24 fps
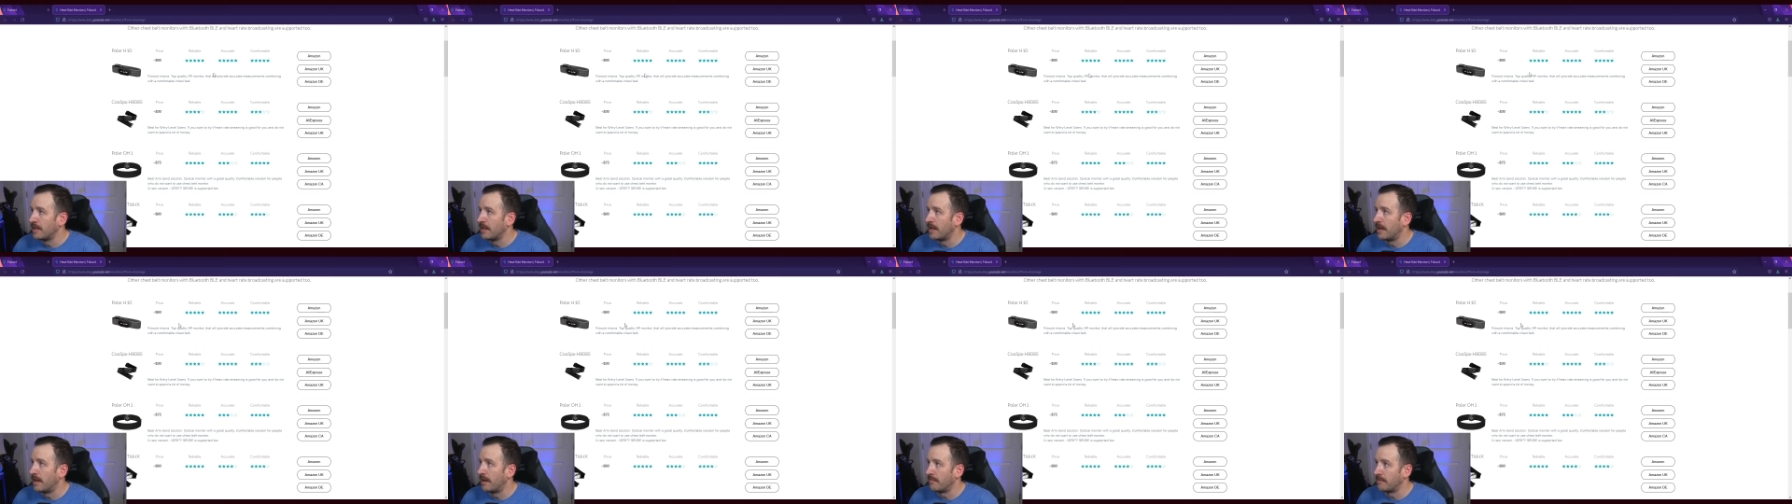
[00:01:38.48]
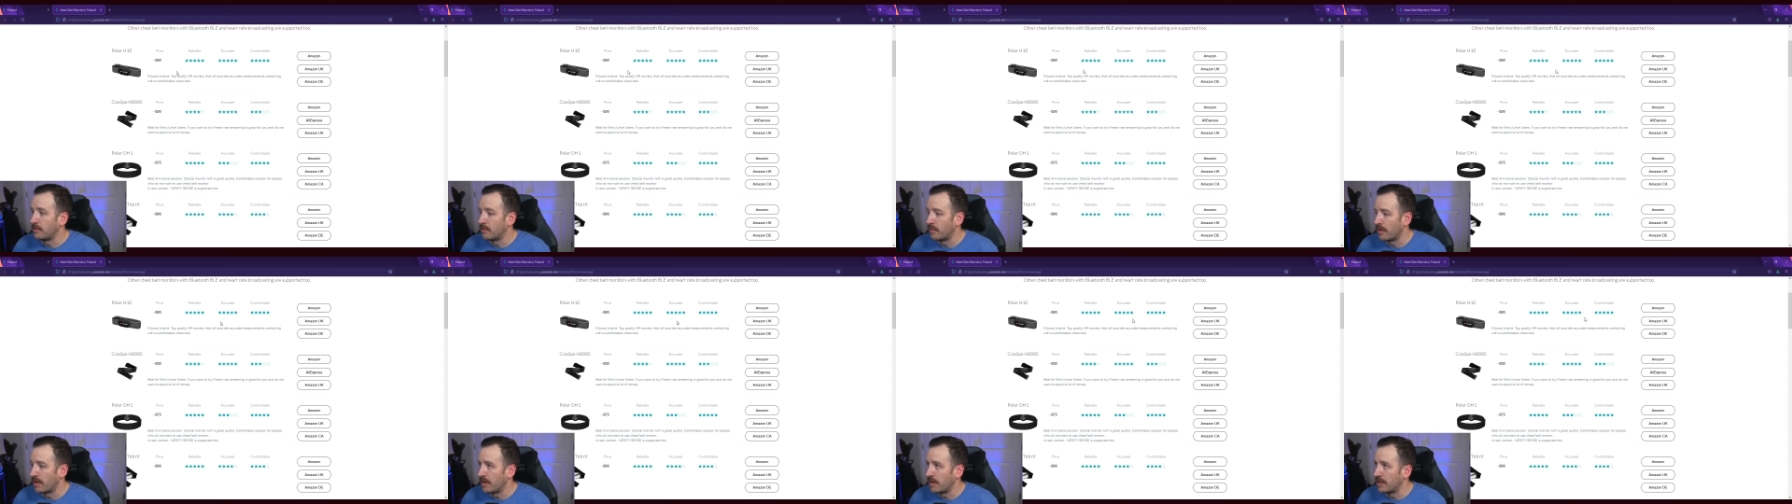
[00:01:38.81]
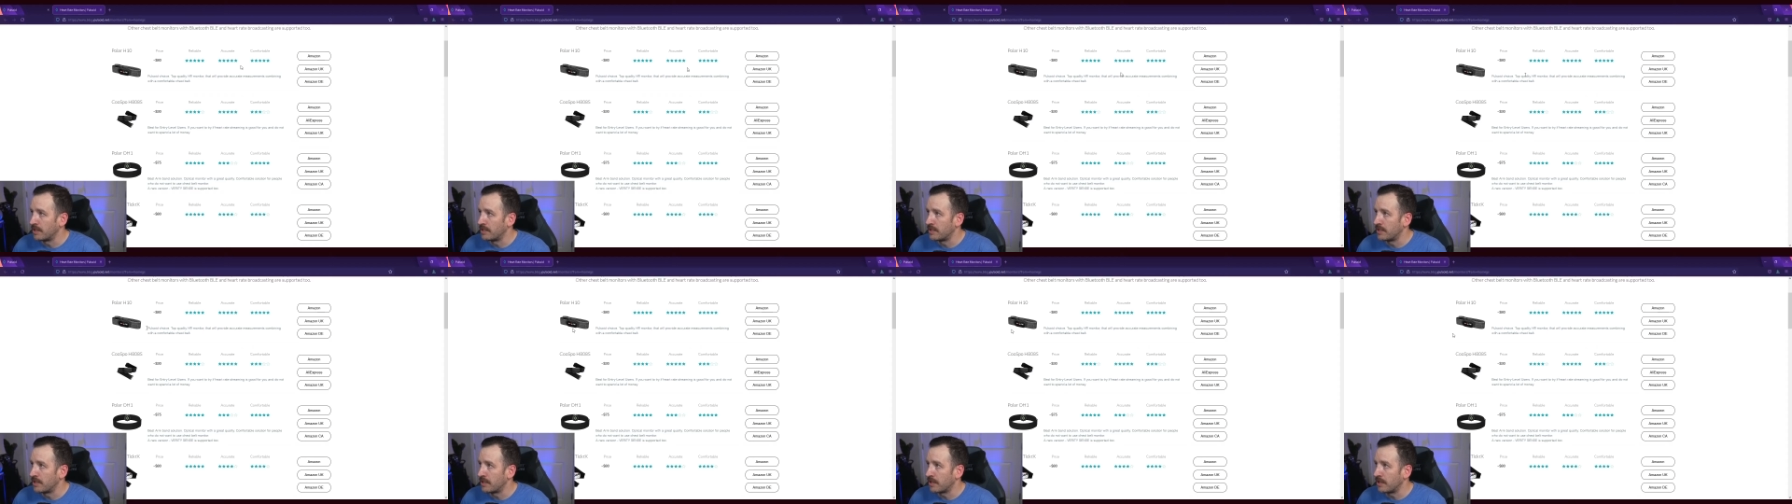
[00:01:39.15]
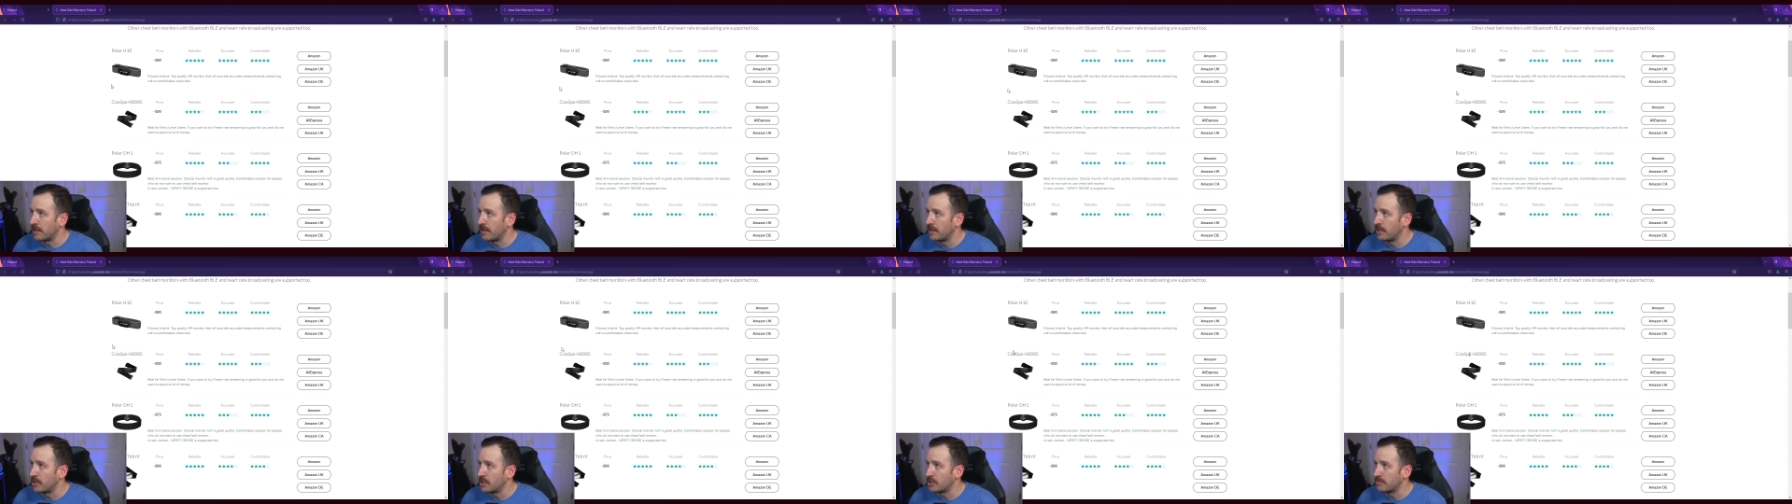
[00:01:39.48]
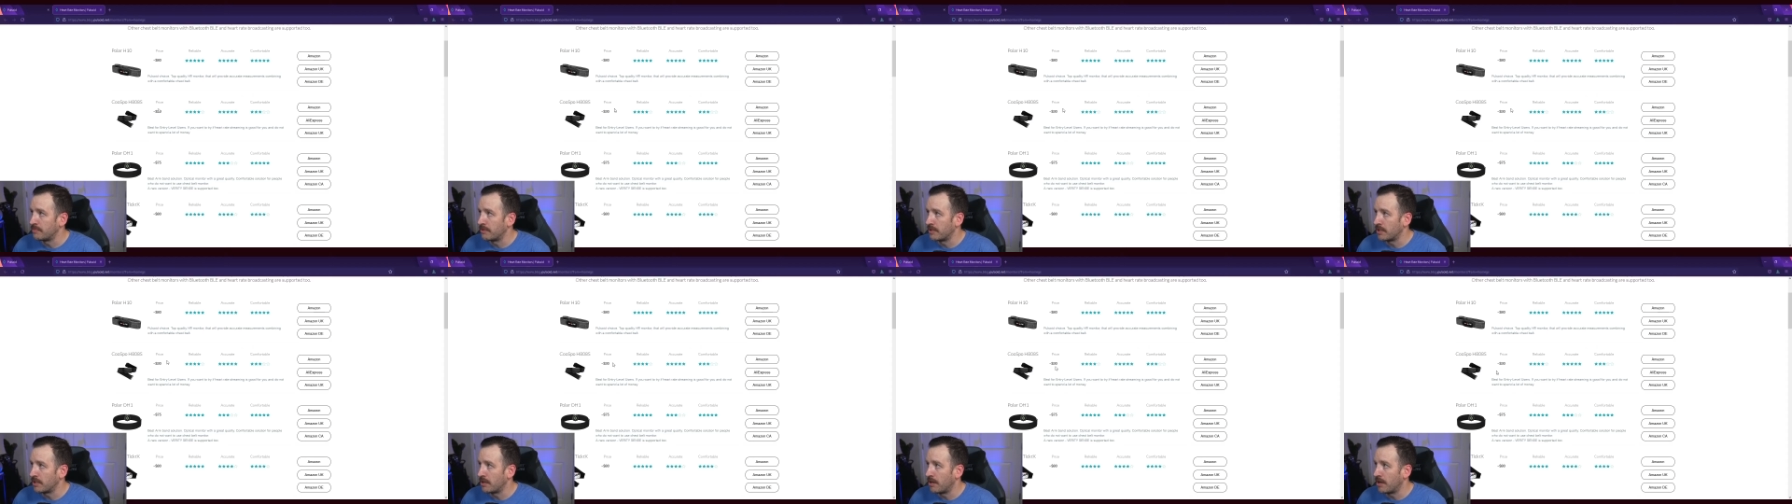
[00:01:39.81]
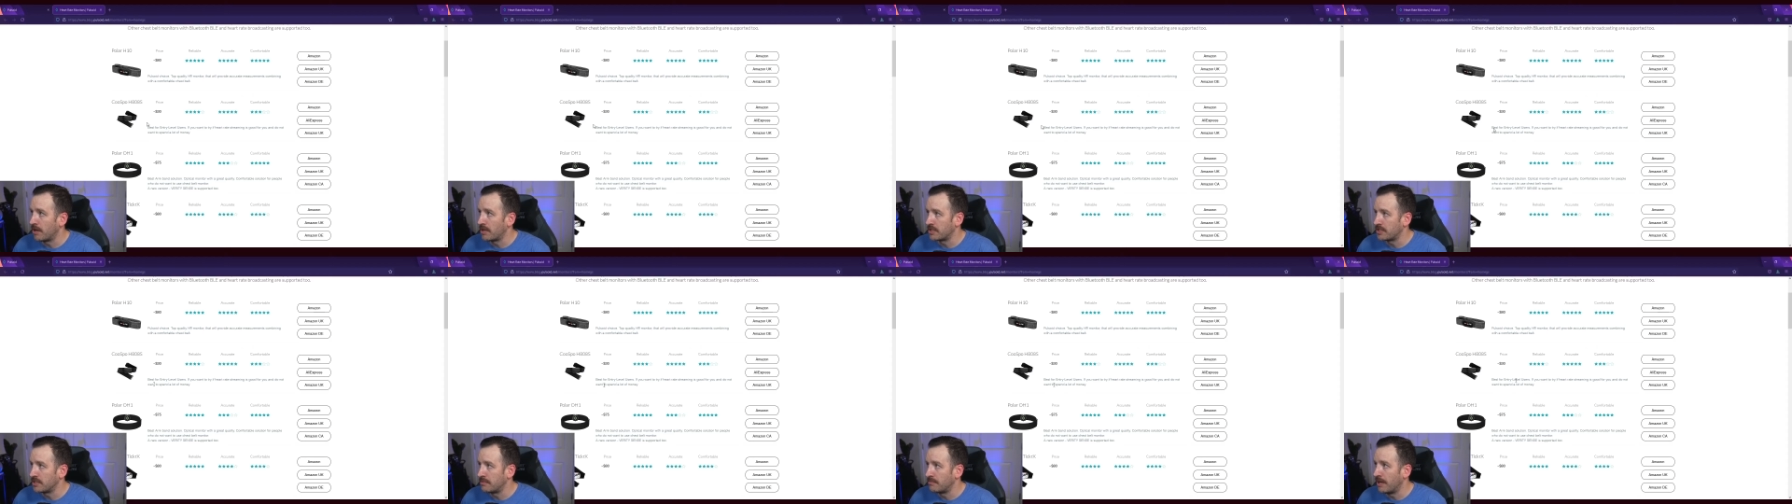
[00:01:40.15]
Um, you wear it under your clothes, but there are
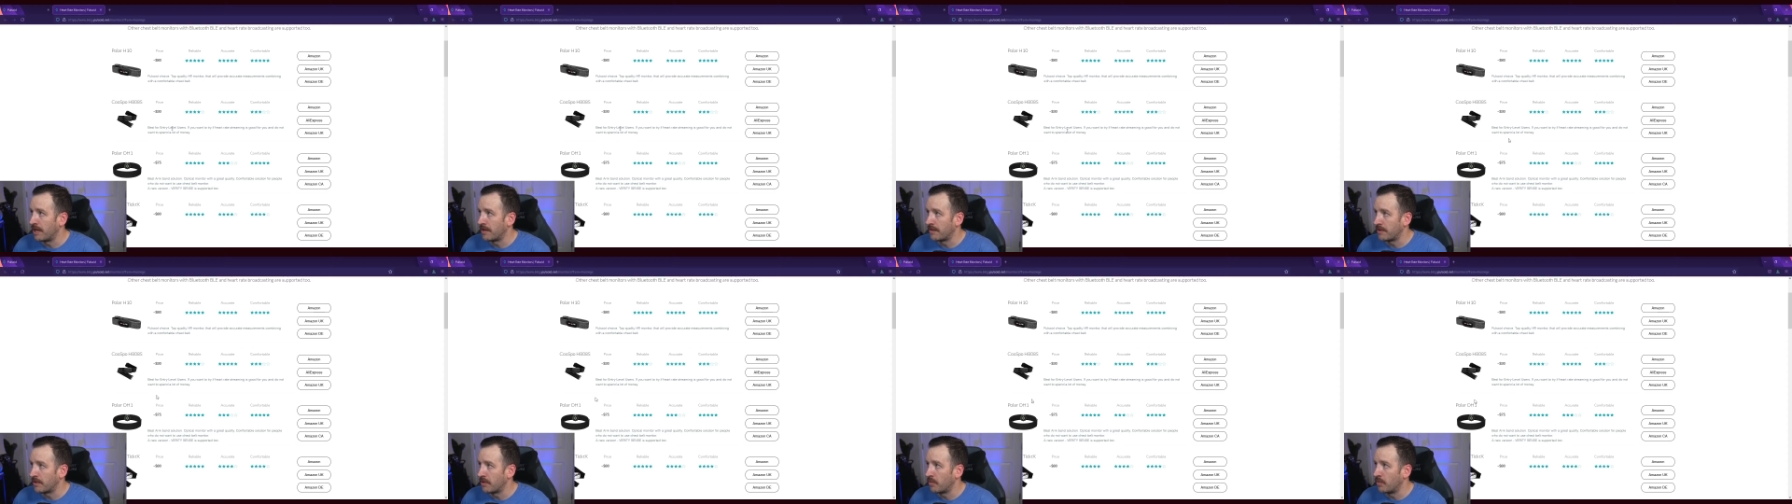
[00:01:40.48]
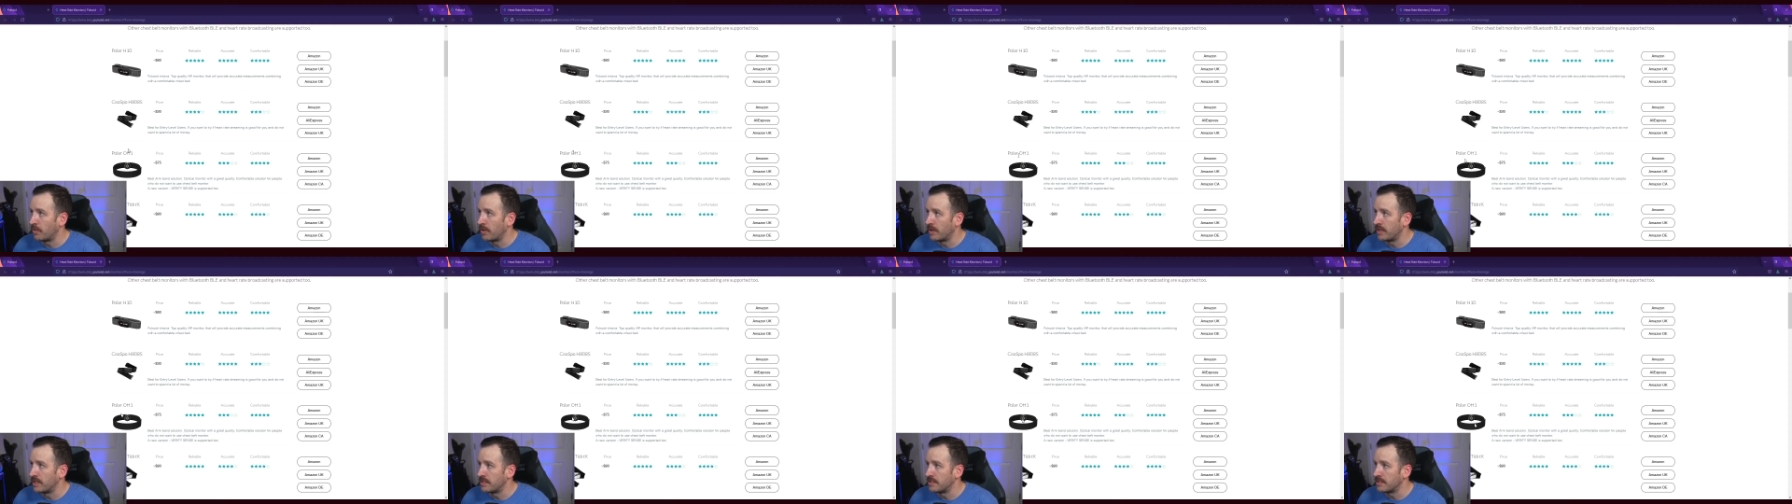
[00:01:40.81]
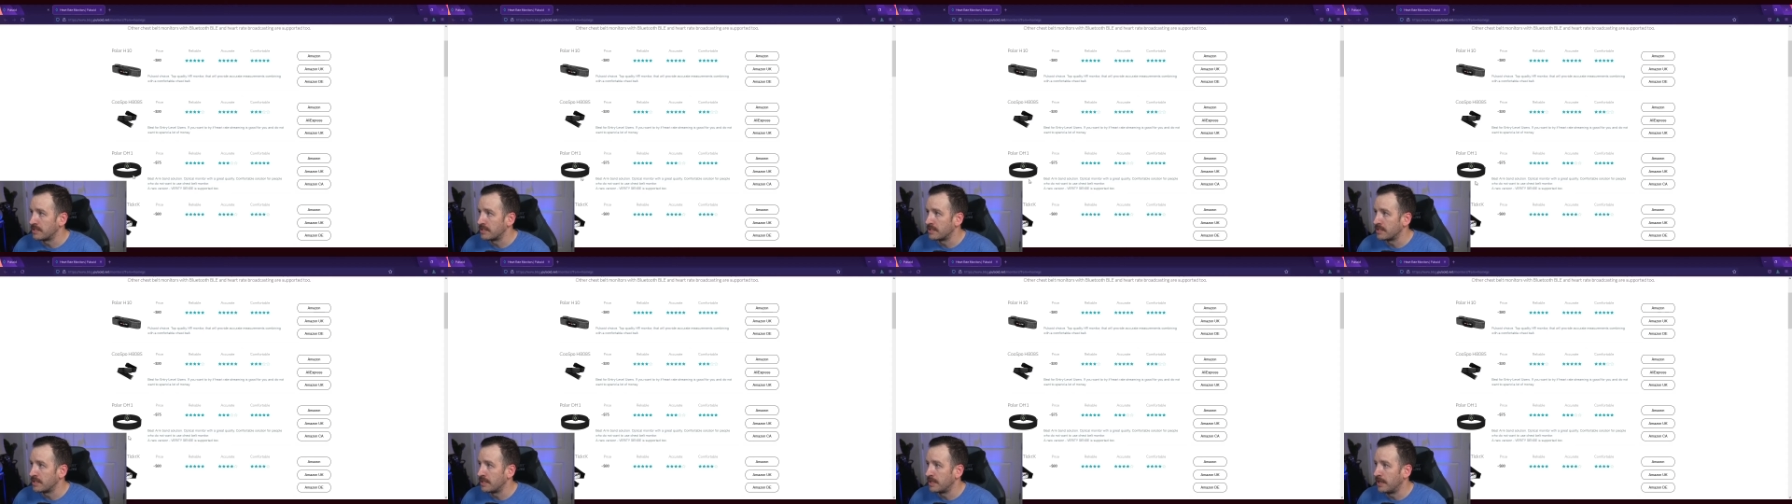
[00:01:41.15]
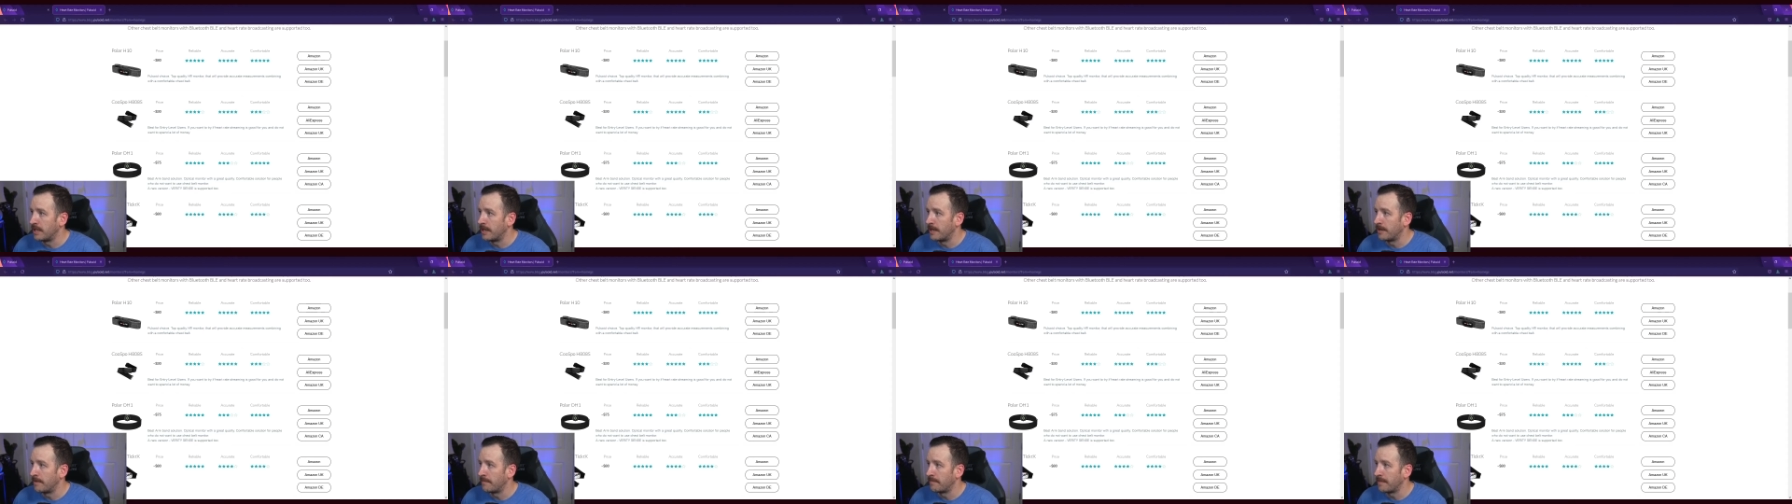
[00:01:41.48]
some other ones um,